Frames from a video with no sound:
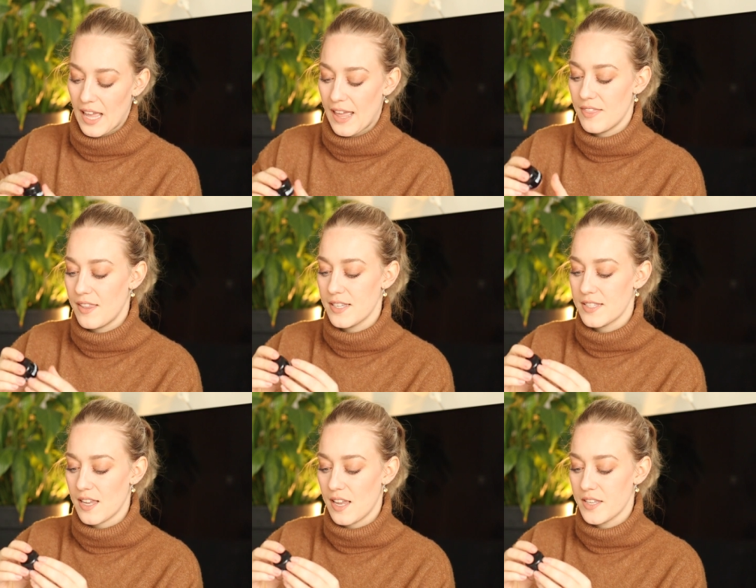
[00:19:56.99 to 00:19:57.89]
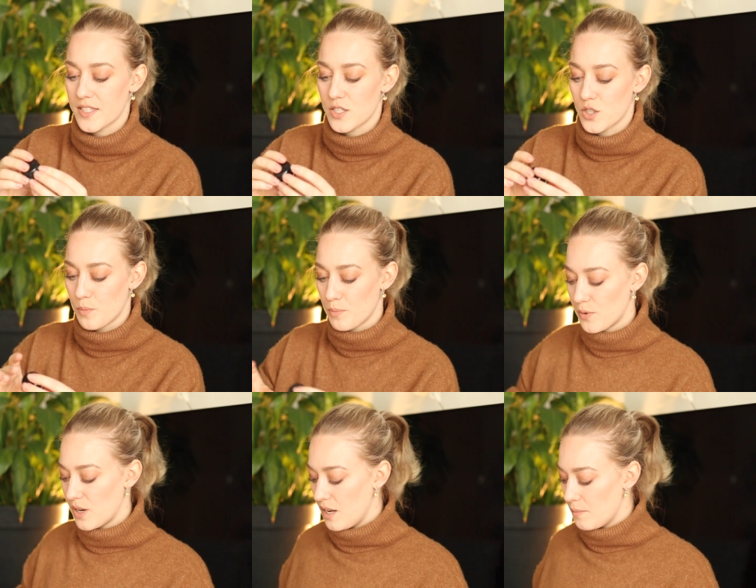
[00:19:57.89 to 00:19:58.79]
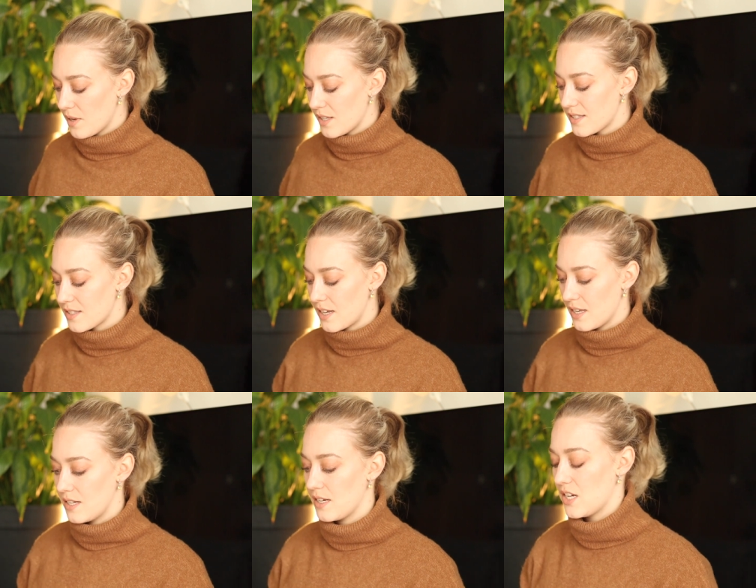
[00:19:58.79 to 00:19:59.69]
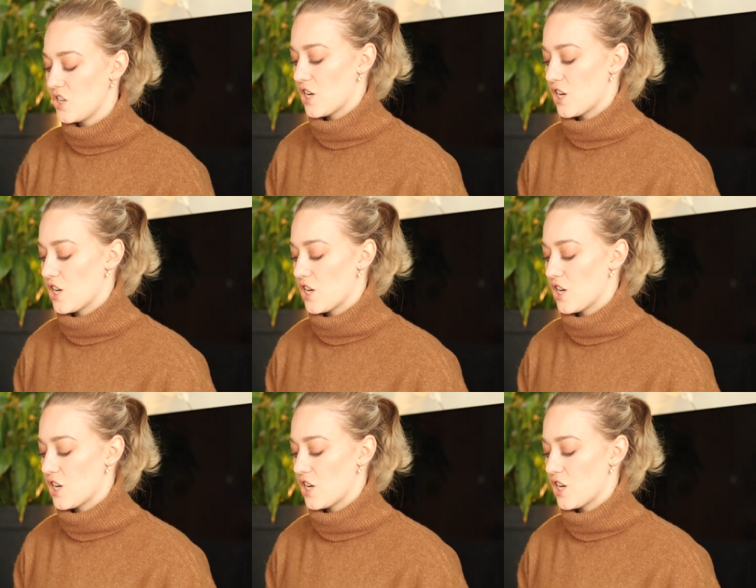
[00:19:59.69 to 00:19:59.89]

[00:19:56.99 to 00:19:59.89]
and this is Supreme Skin